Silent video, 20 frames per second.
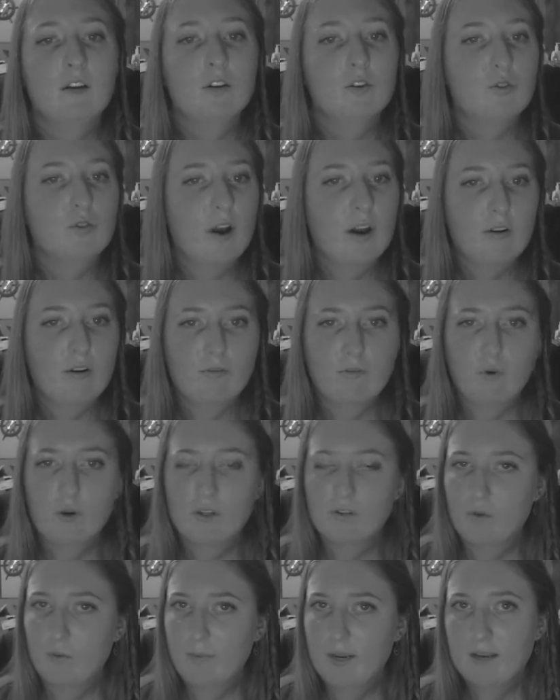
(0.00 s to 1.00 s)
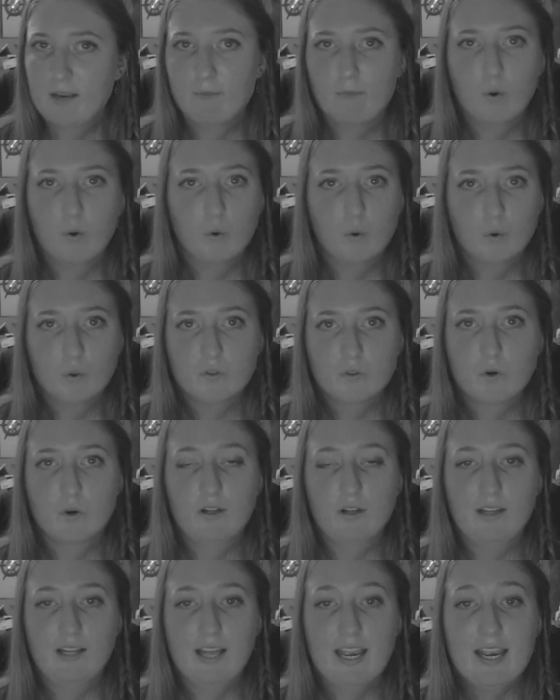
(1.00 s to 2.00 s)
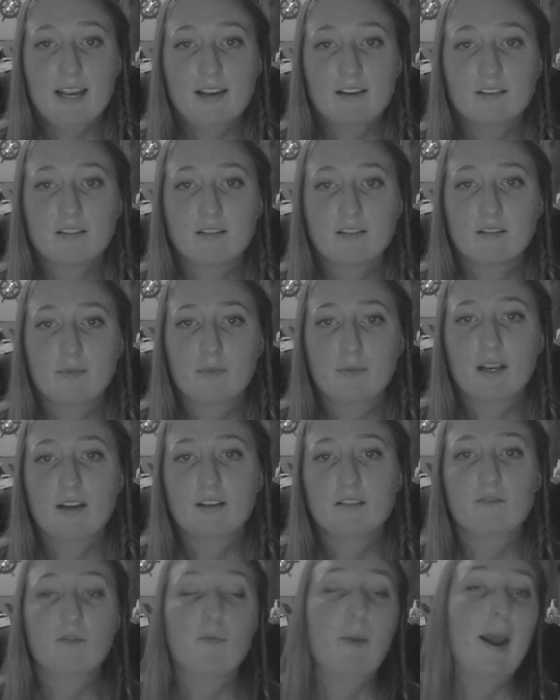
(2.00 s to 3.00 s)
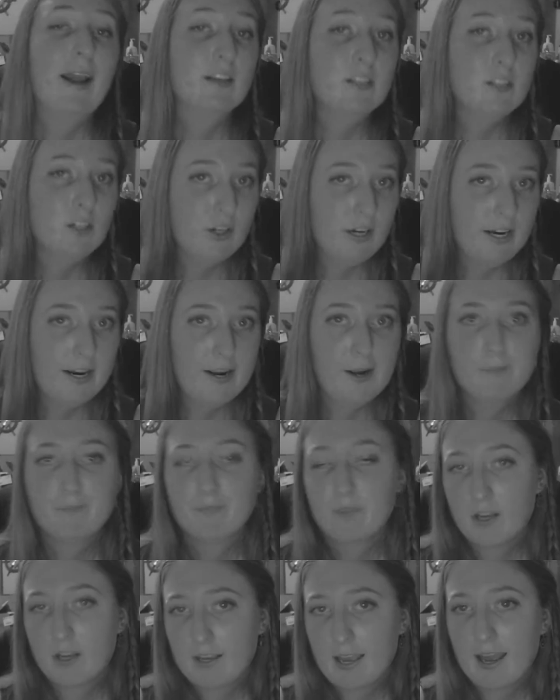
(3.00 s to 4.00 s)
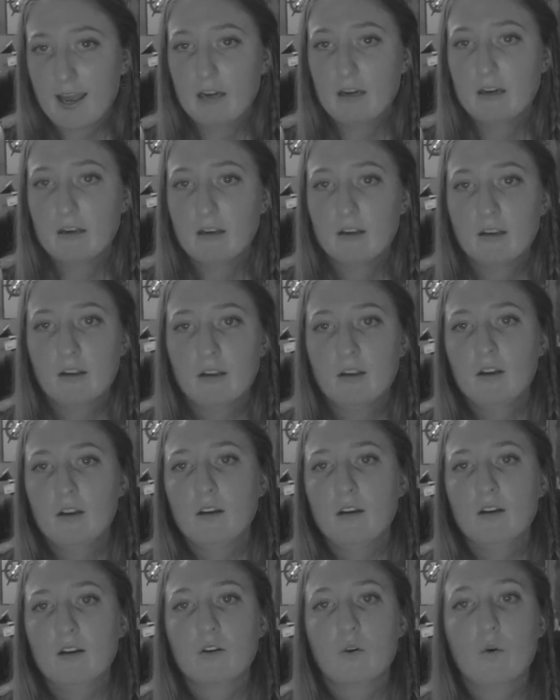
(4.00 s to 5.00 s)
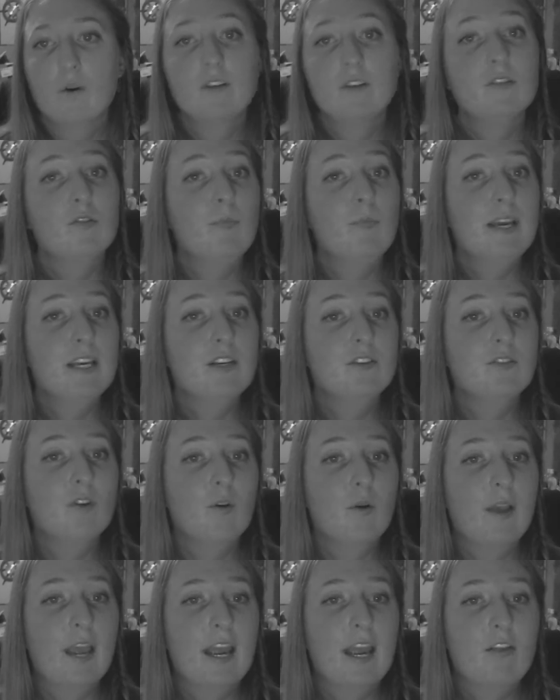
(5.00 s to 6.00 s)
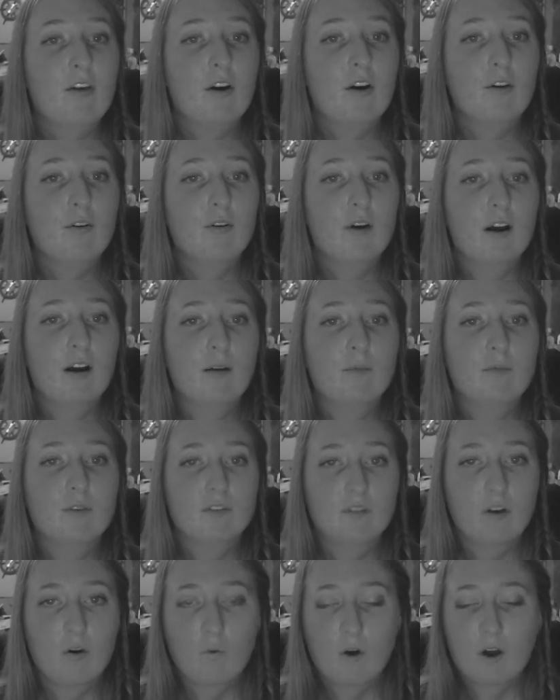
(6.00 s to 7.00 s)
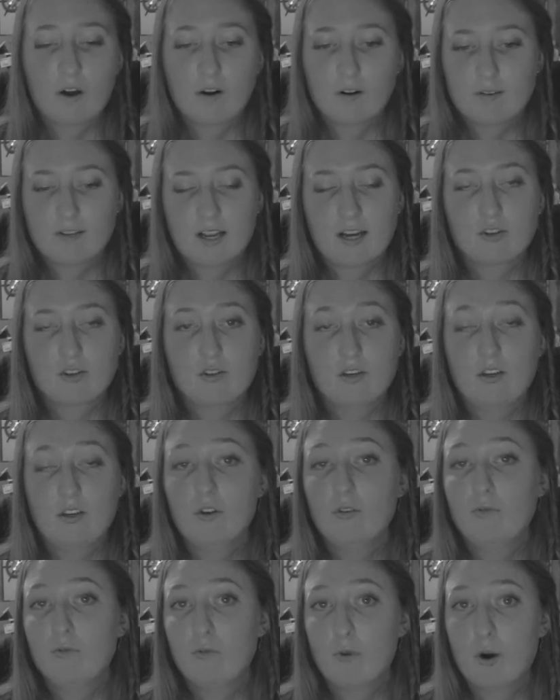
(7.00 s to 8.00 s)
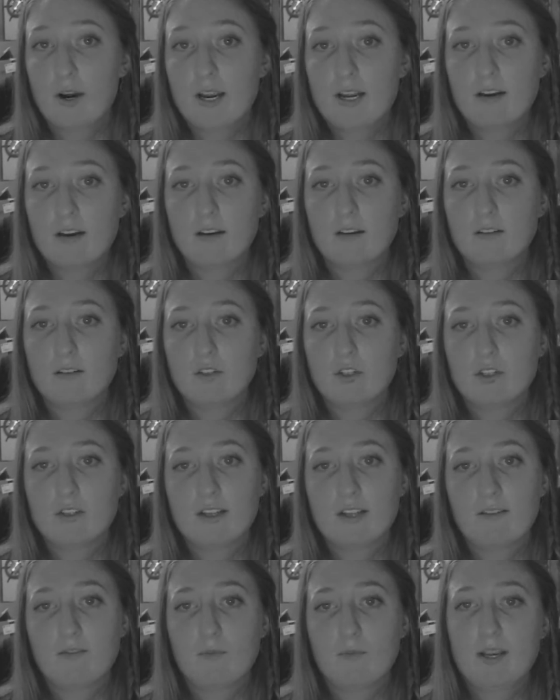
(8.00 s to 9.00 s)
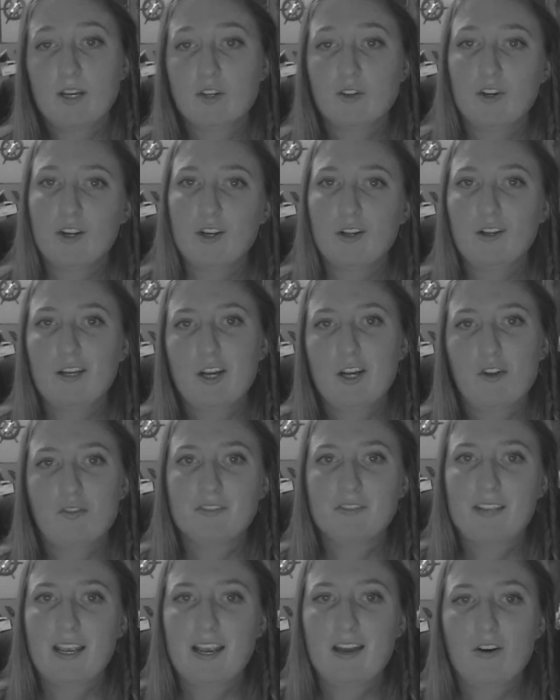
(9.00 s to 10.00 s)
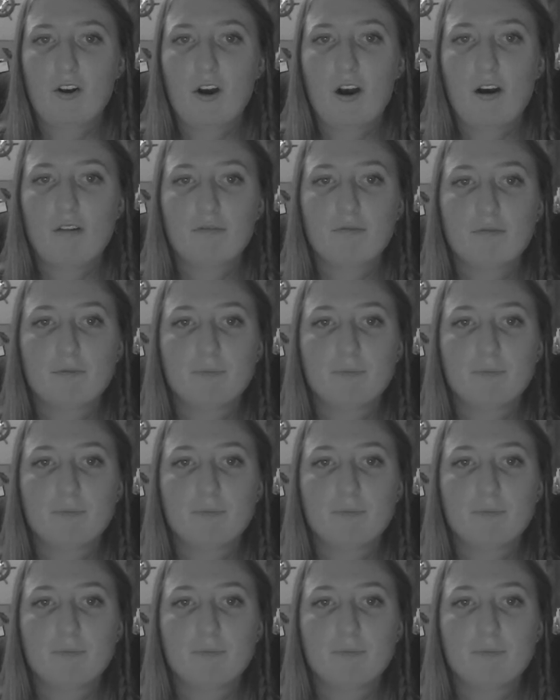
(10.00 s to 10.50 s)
Try to avoid swimming in pools or lakes because of the bacteria. Again, going to the beach is okay though. The salt water is actually good for it. Just have to make sure you clean all the sand off.